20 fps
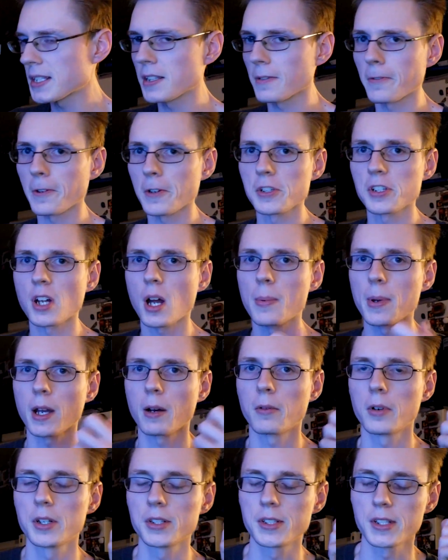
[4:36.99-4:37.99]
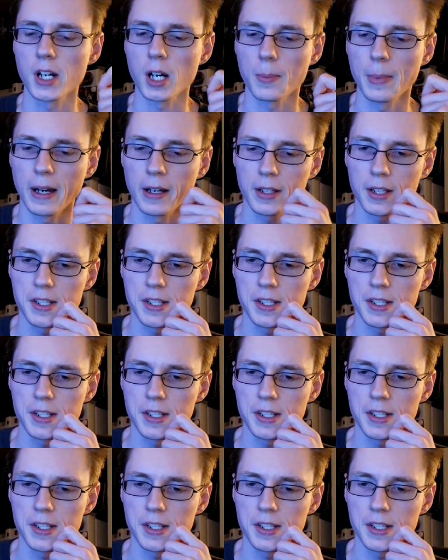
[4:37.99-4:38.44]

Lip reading: the first topic I wanted to talk about.